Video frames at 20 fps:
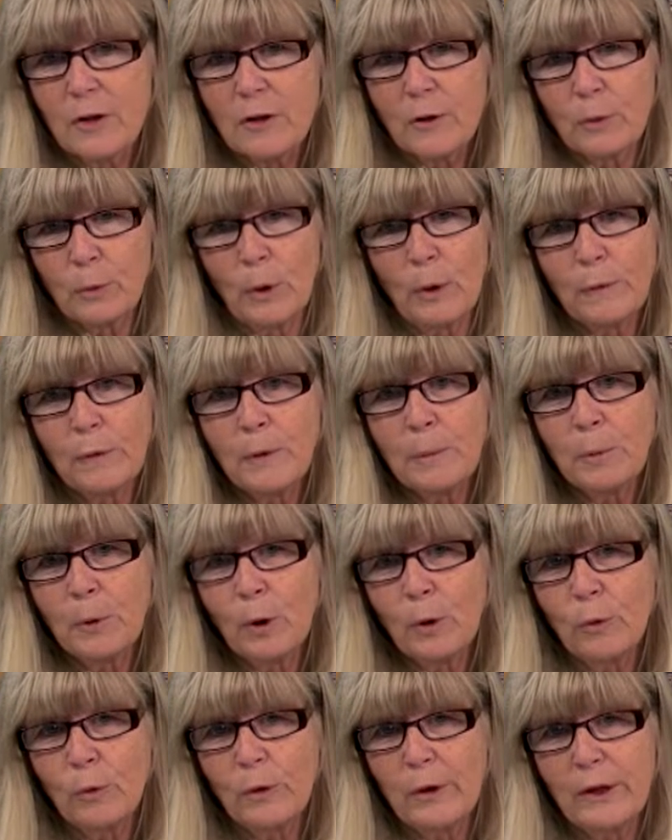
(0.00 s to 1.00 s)
Throughout the
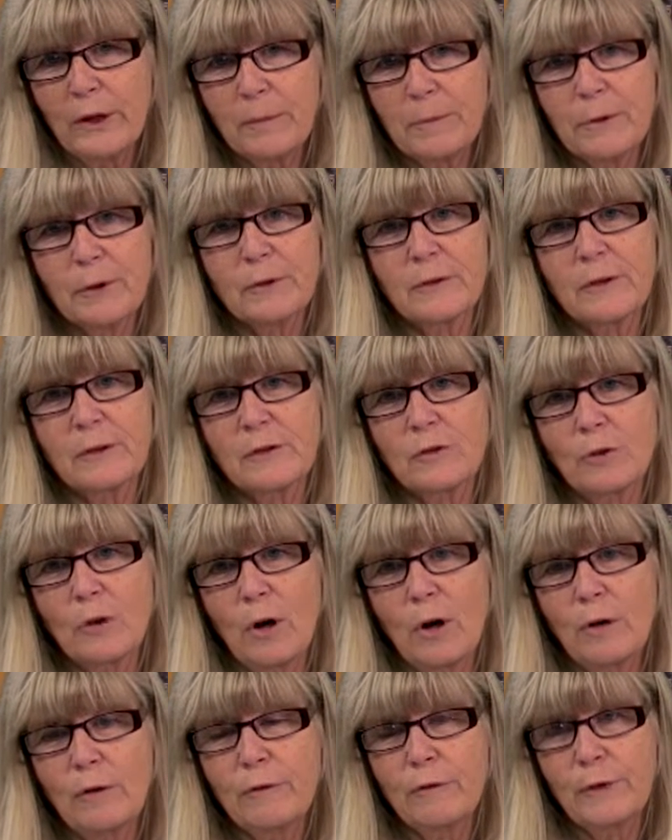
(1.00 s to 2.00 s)
program, there's a
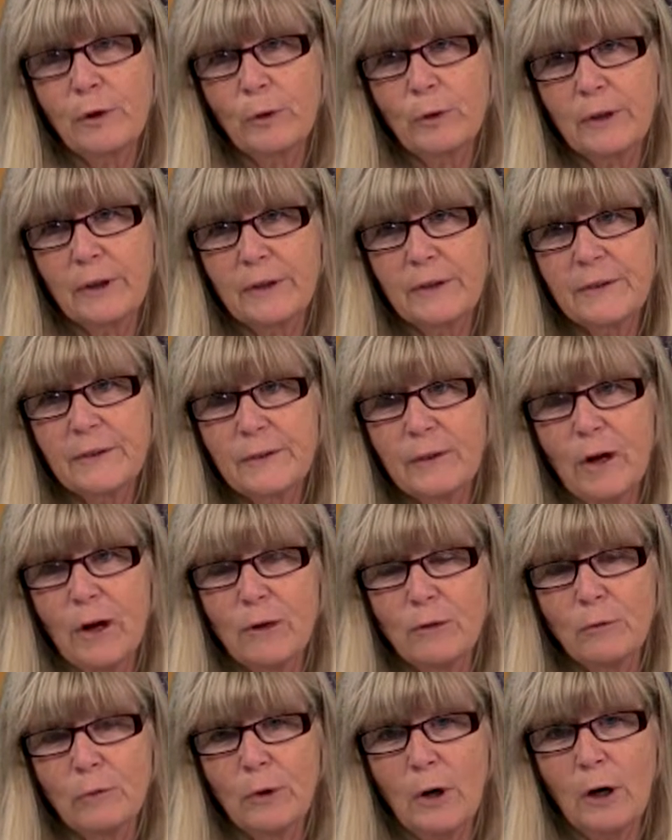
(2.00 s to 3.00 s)
strong focus
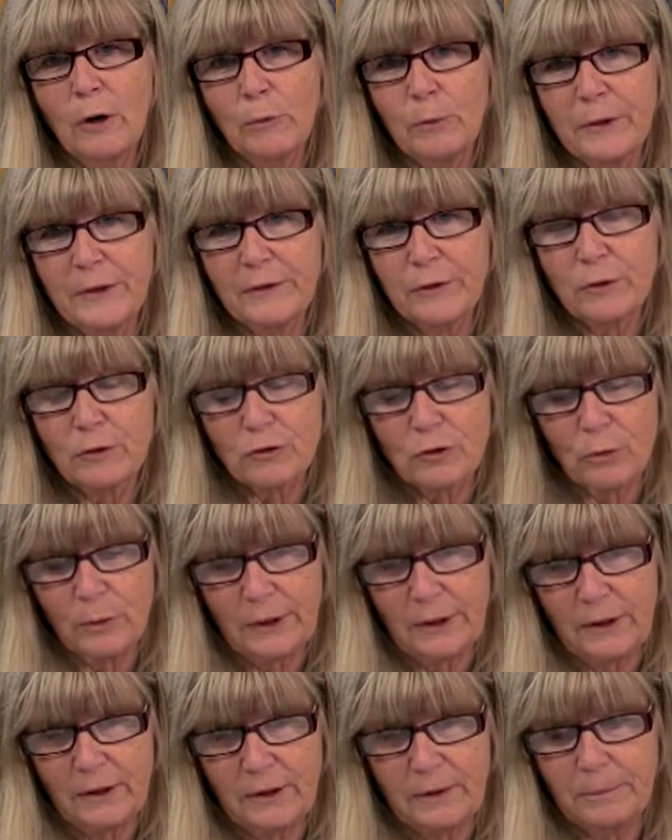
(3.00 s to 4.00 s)
on our research
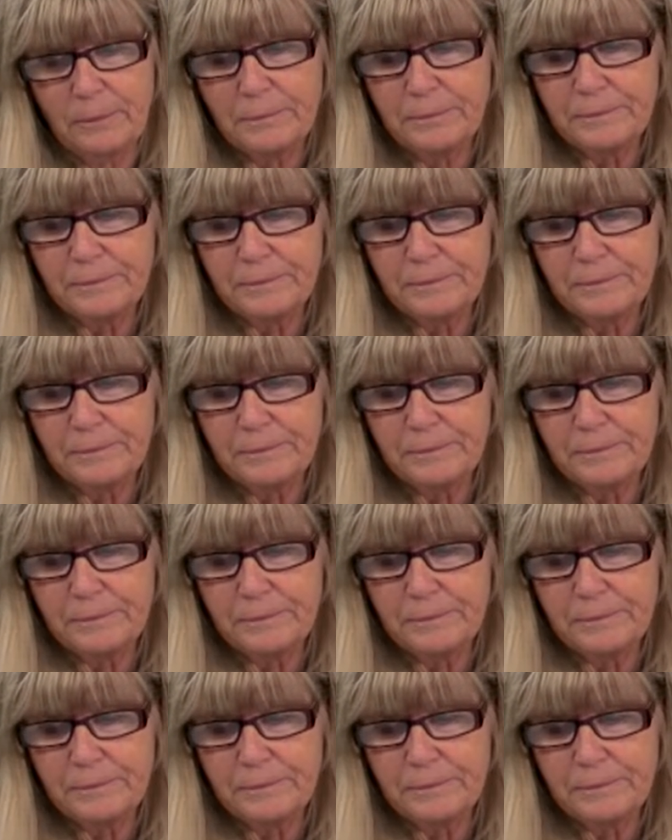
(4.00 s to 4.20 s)
curriculum.